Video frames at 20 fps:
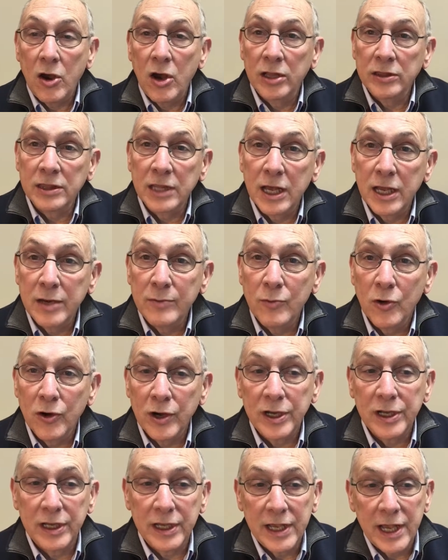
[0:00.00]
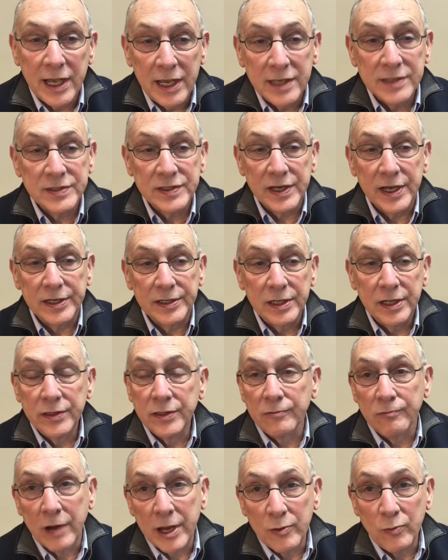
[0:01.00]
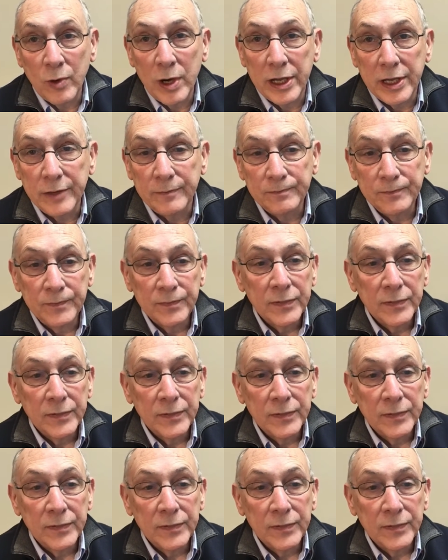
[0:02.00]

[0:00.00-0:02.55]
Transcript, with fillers: online marketing asset the right way.